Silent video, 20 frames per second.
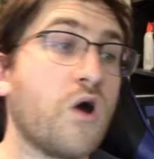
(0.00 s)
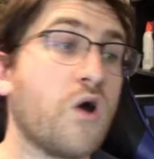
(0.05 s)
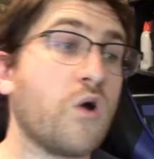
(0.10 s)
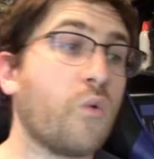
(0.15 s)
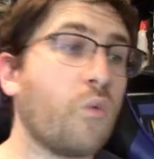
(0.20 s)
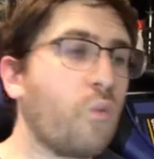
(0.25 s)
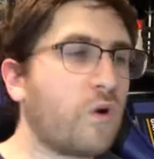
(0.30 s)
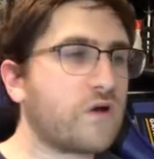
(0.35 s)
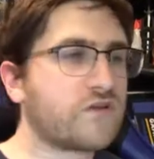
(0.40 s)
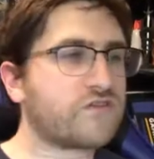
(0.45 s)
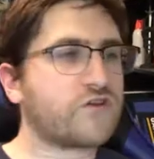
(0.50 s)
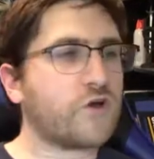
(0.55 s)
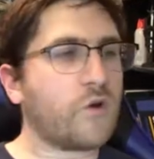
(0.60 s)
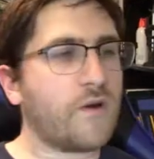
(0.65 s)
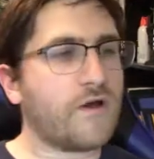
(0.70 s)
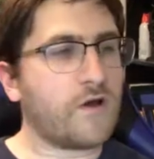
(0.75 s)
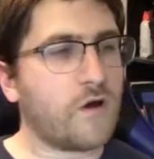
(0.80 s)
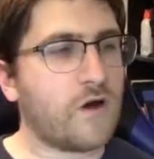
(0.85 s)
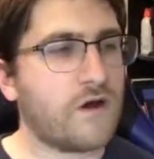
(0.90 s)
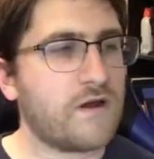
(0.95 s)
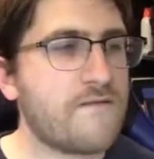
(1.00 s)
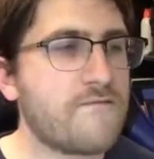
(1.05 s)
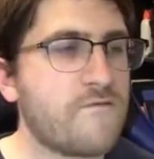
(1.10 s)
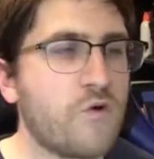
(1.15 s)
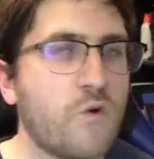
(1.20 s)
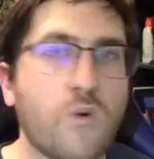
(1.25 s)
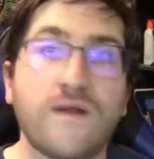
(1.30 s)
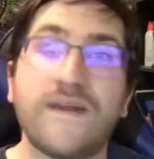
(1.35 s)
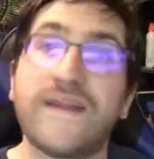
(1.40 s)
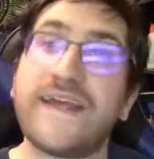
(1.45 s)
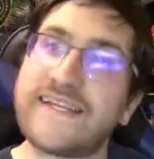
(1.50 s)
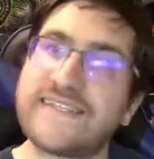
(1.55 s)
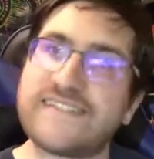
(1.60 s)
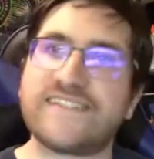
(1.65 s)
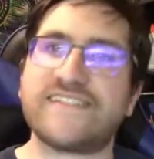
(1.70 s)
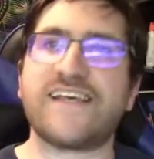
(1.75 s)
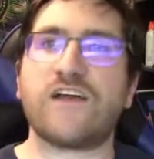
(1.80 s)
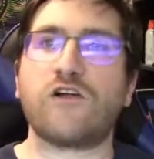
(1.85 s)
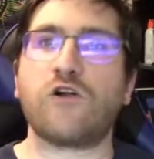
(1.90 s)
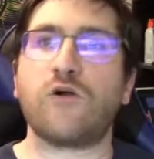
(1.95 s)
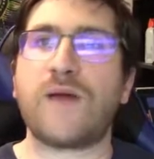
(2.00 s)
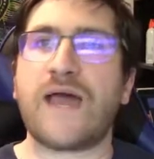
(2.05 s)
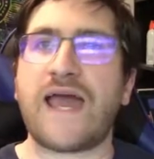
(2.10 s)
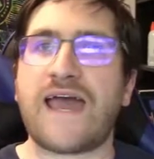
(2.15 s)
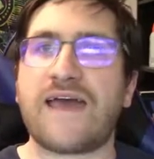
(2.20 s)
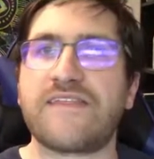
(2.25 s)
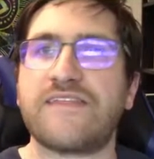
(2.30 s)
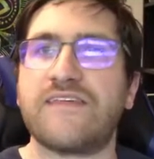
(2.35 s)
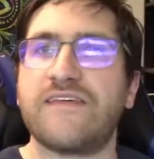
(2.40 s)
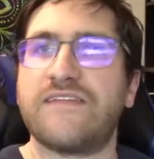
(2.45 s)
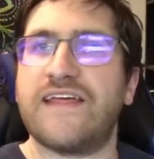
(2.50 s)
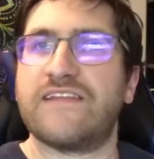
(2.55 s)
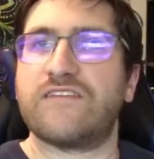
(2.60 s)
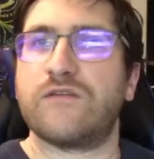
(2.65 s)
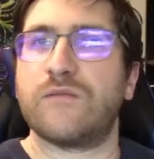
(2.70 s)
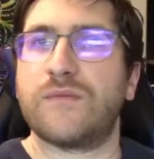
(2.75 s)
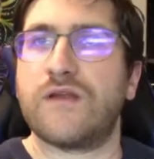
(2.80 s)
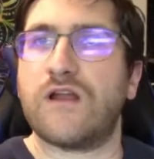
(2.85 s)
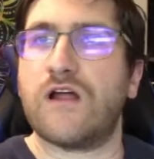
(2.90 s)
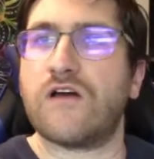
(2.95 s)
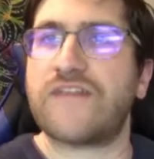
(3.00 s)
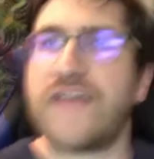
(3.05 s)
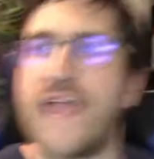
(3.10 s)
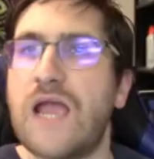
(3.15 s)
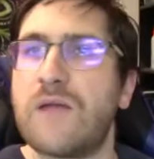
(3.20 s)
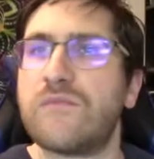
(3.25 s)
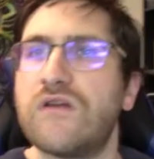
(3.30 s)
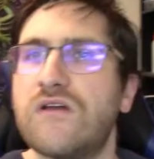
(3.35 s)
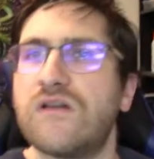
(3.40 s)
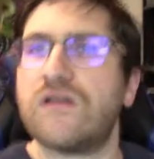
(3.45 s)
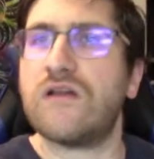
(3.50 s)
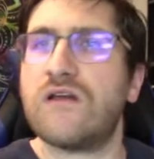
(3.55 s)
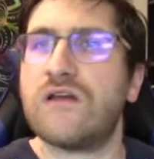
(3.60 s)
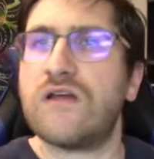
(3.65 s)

What's going on, everyone? It's Psychopath, that's a bit off camera,